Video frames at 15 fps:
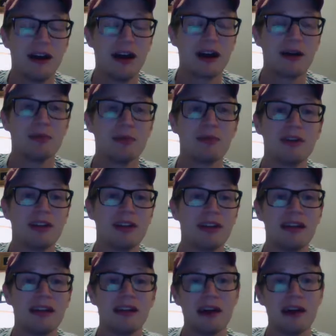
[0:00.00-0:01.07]
I
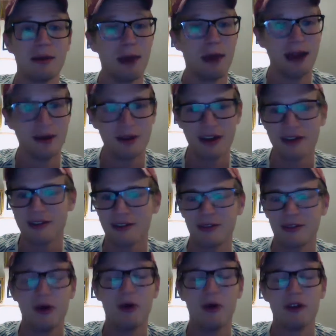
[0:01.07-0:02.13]
completely like migraines, it's
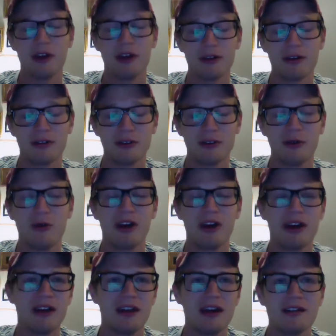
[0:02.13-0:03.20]
a whole nother story. And